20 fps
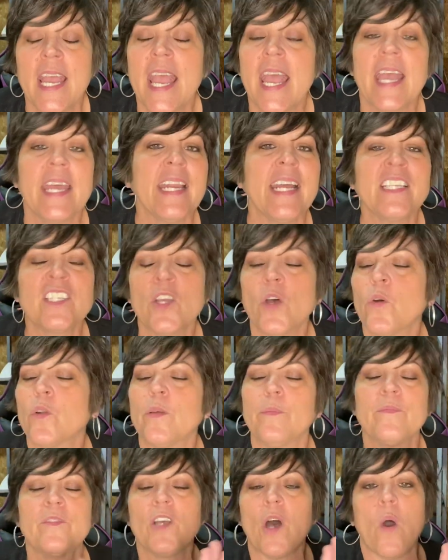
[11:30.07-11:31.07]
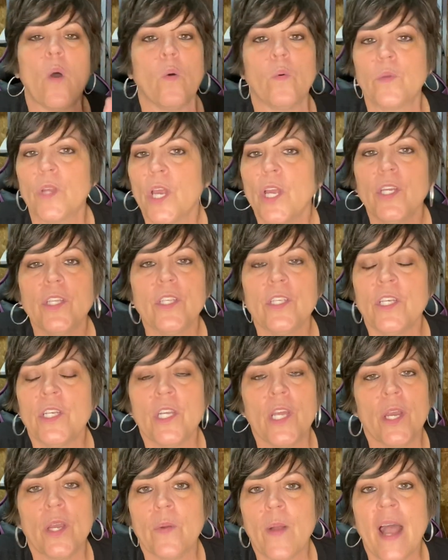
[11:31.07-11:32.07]
And I told them, don't.
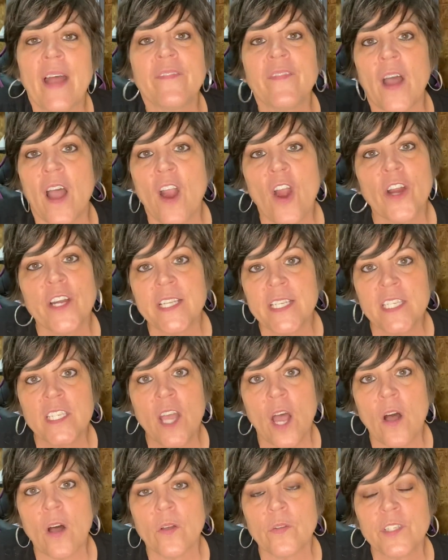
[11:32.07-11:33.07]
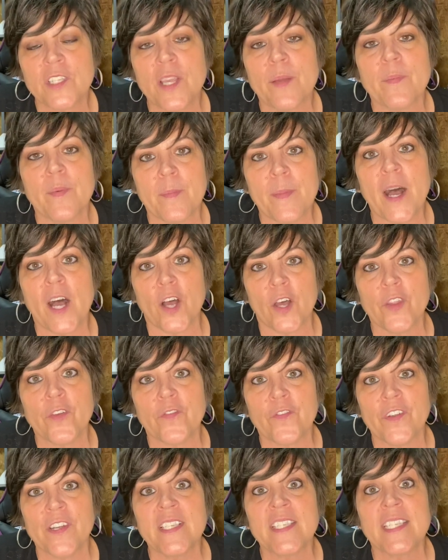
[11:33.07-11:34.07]
I've already saw some of my other
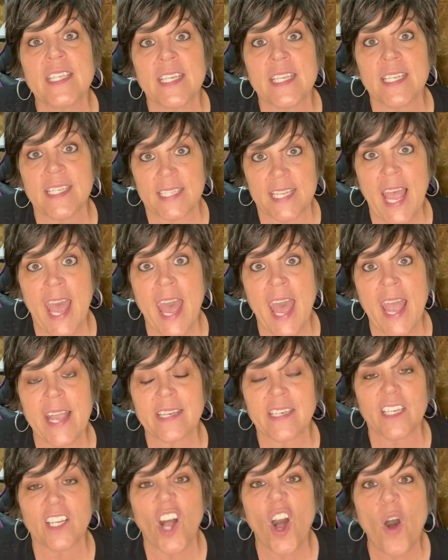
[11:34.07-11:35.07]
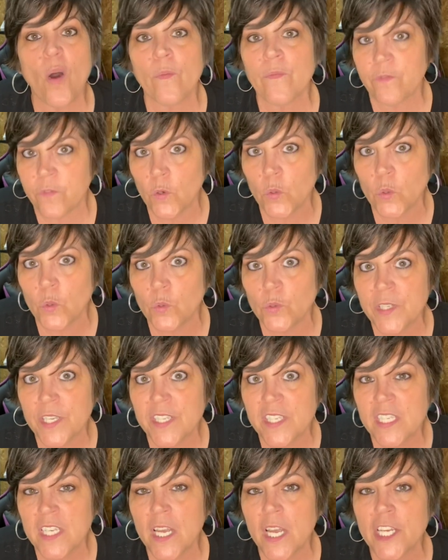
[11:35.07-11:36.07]
friends get attacked and called fools and
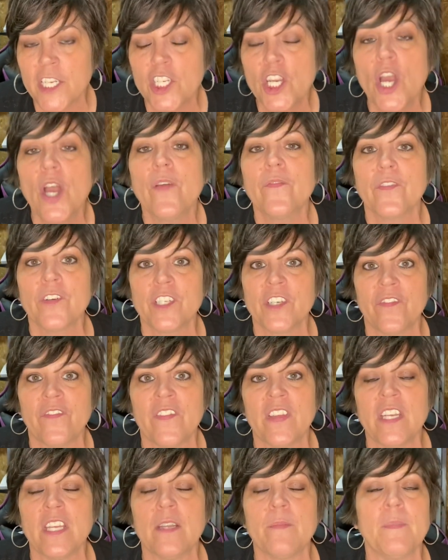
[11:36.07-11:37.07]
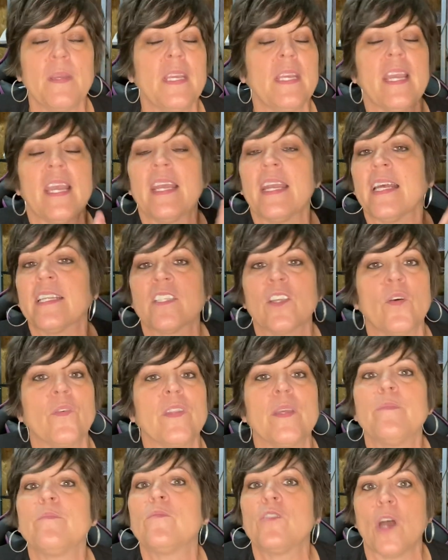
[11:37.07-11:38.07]
such for defending me. And I told
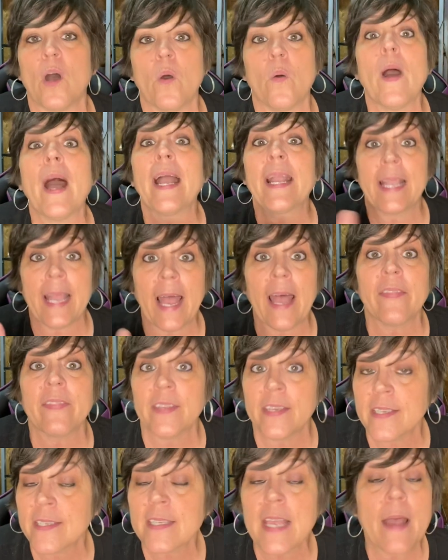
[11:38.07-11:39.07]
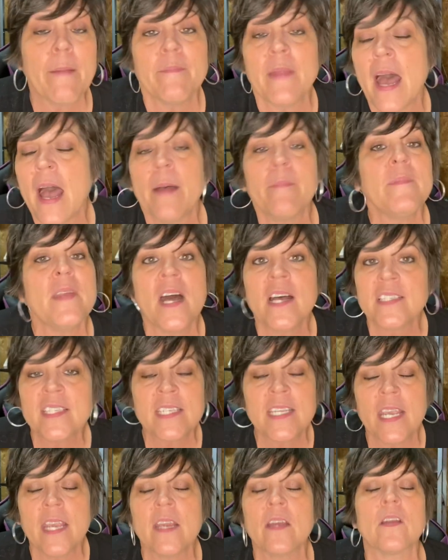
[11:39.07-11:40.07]
them, don't. I got this. I'm not
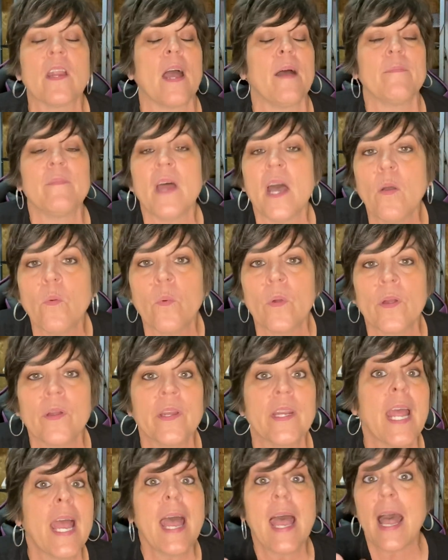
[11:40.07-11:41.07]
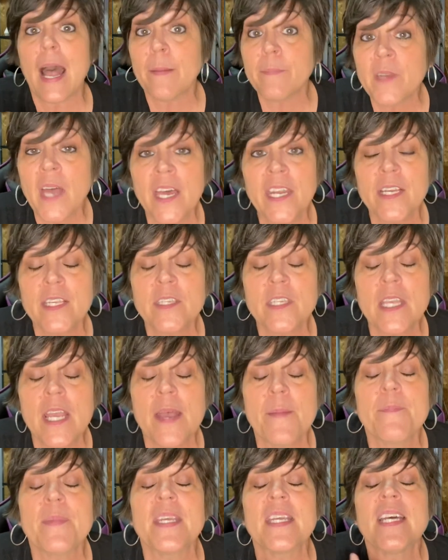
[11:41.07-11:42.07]
scared. I'm not worried. I'm not
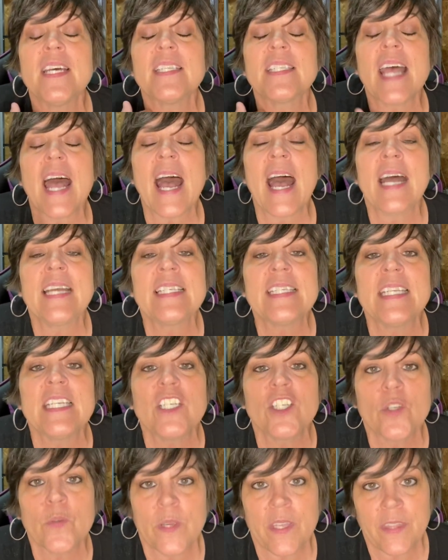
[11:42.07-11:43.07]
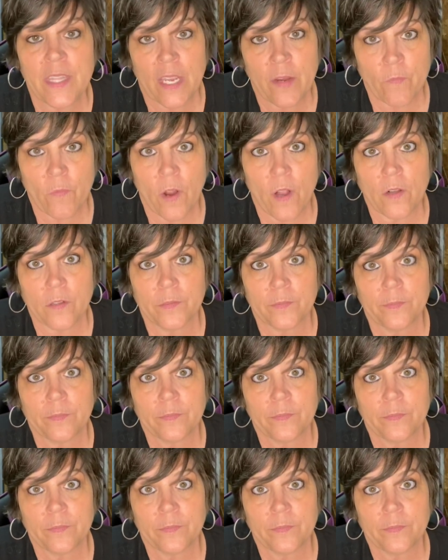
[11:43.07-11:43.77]
upset because I didn't do anything wrong.